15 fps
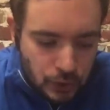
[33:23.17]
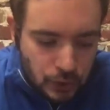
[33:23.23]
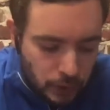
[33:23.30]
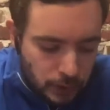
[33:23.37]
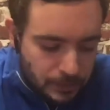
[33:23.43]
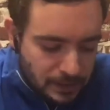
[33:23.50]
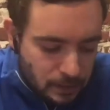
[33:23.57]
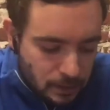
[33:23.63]
So
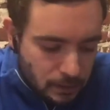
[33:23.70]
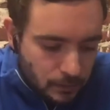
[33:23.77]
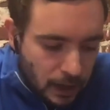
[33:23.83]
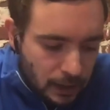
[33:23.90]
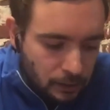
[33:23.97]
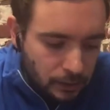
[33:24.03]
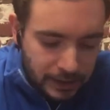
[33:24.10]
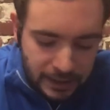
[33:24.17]
the business
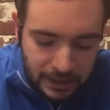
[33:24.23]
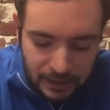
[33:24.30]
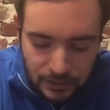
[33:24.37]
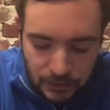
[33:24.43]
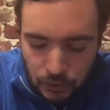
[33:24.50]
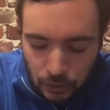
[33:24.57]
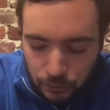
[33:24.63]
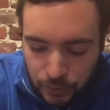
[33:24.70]
model is,